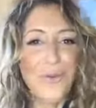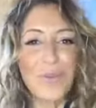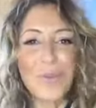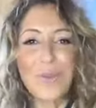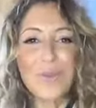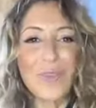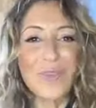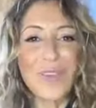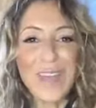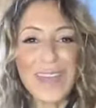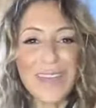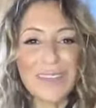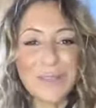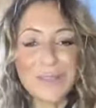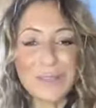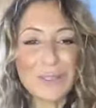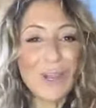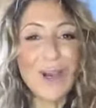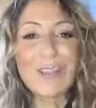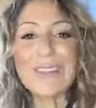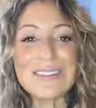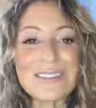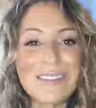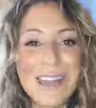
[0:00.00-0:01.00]
there's all
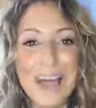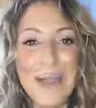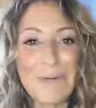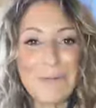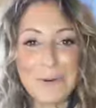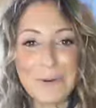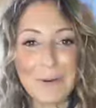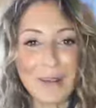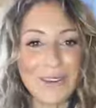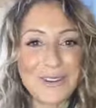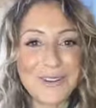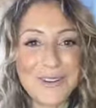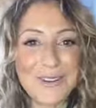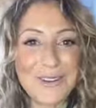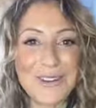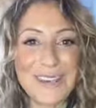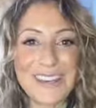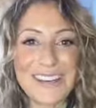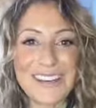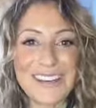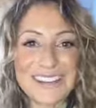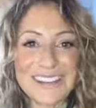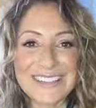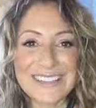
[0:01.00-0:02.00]
this hype around New
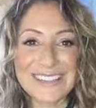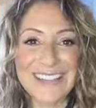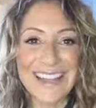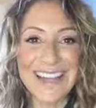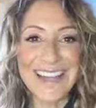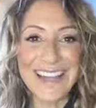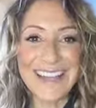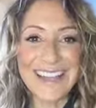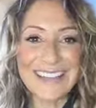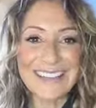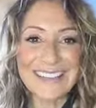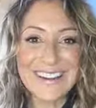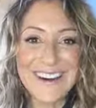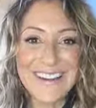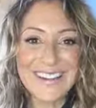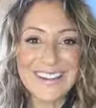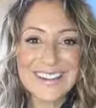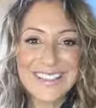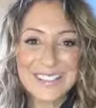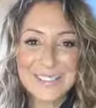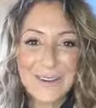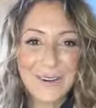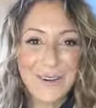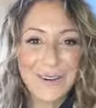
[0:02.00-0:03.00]
Year's and all these
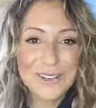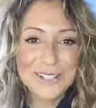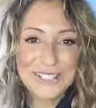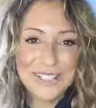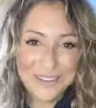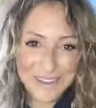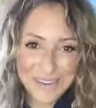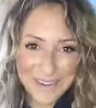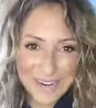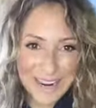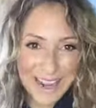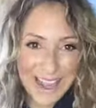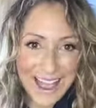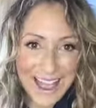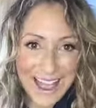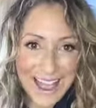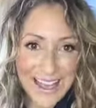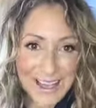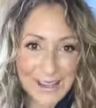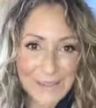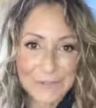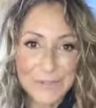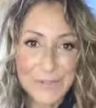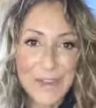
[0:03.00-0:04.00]
goals that we're gonna
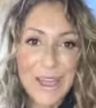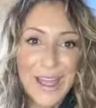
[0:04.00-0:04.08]
have